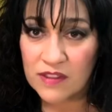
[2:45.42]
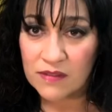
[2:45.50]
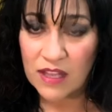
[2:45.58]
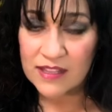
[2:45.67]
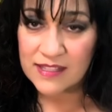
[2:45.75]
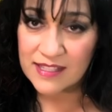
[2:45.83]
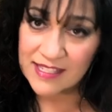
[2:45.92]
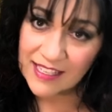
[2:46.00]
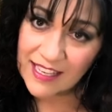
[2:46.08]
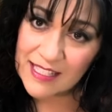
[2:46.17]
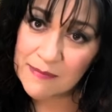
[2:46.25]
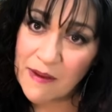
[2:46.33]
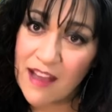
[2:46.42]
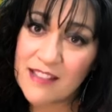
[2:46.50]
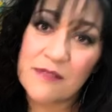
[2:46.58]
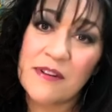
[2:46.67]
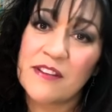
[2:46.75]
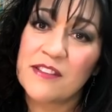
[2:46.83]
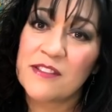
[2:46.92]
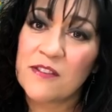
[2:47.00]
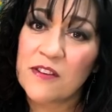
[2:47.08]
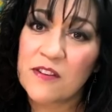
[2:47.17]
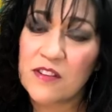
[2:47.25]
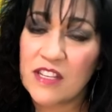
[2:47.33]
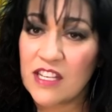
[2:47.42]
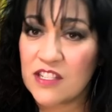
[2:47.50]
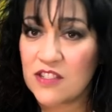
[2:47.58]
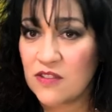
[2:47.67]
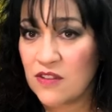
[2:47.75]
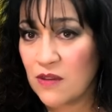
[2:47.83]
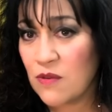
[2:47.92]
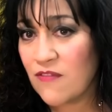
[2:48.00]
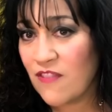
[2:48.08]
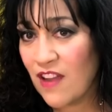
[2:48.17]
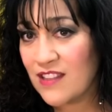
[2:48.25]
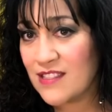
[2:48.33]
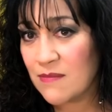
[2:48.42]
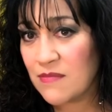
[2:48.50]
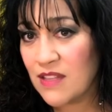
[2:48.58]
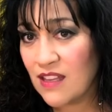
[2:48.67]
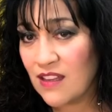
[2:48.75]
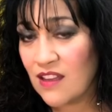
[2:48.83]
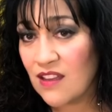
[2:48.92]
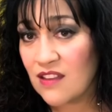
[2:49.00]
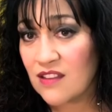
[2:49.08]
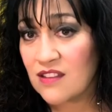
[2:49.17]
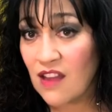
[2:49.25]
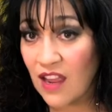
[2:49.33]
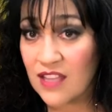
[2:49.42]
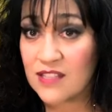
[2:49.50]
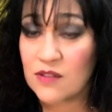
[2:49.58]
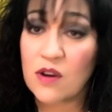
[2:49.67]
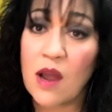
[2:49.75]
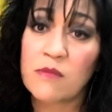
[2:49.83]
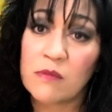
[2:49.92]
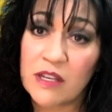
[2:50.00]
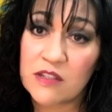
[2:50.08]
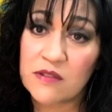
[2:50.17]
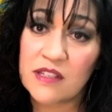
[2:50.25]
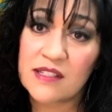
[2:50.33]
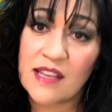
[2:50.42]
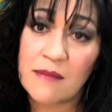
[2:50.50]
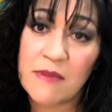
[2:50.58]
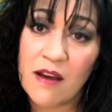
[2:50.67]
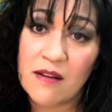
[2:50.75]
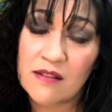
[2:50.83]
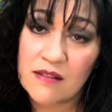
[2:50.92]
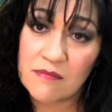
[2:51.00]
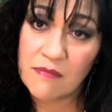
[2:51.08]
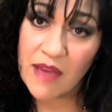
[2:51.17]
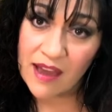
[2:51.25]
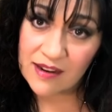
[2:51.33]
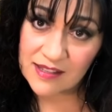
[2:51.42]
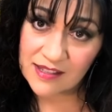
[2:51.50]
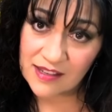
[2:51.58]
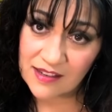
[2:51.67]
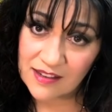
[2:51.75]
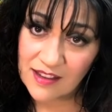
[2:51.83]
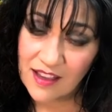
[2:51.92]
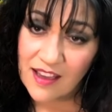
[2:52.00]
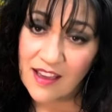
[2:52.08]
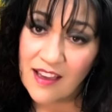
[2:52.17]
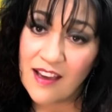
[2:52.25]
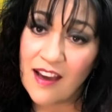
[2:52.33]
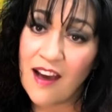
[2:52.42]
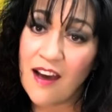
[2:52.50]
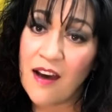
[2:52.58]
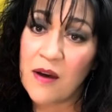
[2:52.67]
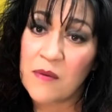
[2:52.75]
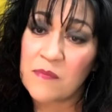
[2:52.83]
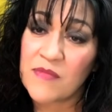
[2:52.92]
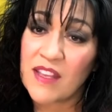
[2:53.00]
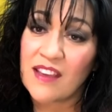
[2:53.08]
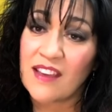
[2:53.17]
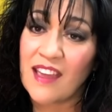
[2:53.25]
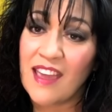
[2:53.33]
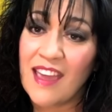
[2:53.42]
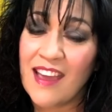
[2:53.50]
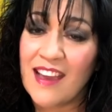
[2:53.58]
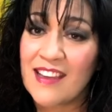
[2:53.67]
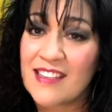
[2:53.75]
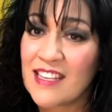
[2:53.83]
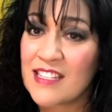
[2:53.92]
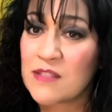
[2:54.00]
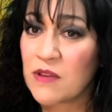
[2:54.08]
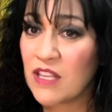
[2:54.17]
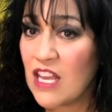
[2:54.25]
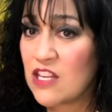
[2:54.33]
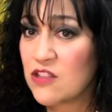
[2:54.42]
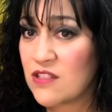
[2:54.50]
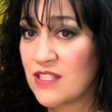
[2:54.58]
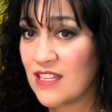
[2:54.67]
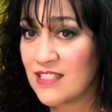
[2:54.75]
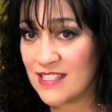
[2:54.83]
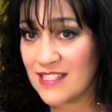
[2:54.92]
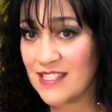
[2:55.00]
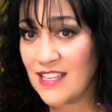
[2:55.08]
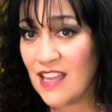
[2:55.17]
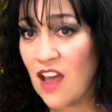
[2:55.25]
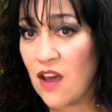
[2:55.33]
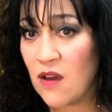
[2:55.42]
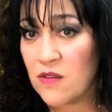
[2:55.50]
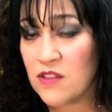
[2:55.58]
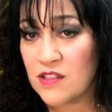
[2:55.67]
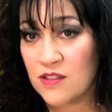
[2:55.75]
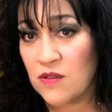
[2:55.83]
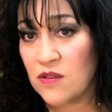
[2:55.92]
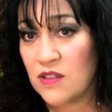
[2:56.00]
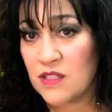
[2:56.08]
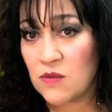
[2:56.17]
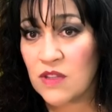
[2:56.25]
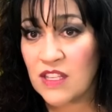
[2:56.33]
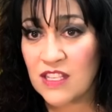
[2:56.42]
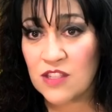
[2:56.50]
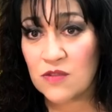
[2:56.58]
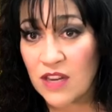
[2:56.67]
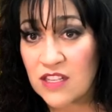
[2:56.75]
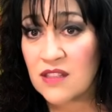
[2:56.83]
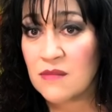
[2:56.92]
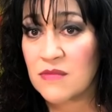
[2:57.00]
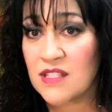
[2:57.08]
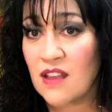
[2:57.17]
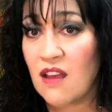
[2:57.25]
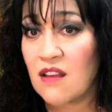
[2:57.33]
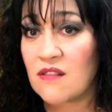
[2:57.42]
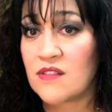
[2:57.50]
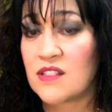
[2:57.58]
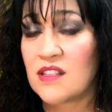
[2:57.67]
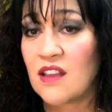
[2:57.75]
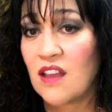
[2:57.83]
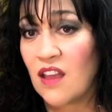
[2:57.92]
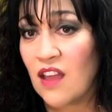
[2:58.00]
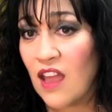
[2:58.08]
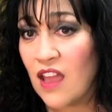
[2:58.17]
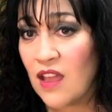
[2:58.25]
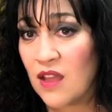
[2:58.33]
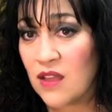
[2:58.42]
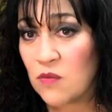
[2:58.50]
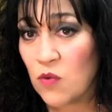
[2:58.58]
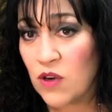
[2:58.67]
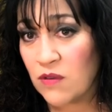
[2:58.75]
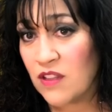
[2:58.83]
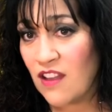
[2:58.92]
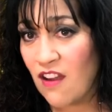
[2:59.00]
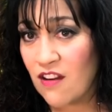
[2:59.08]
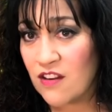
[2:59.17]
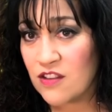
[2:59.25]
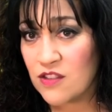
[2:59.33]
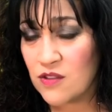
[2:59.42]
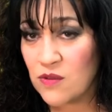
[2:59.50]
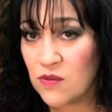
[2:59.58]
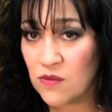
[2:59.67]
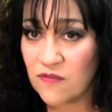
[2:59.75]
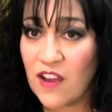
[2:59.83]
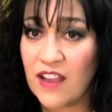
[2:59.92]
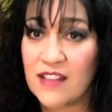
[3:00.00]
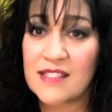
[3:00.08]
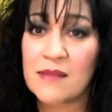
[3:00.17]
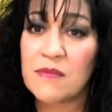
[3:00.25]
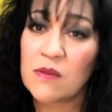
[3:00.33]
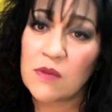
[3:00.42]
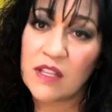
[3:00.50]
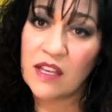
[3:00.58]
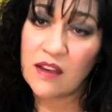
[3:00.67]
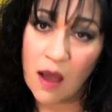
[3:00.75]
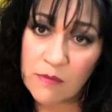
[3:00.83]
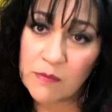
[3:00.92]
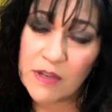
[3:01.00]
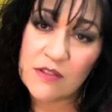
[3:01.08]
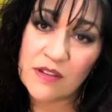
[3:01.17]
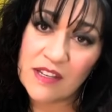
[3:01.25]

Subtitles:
as the stick gets passed around the circle, each student will find something nice or complimentary to say about Madison. And it's really interesting to see how the students really stretch themselves and work really hard to find something really complimentary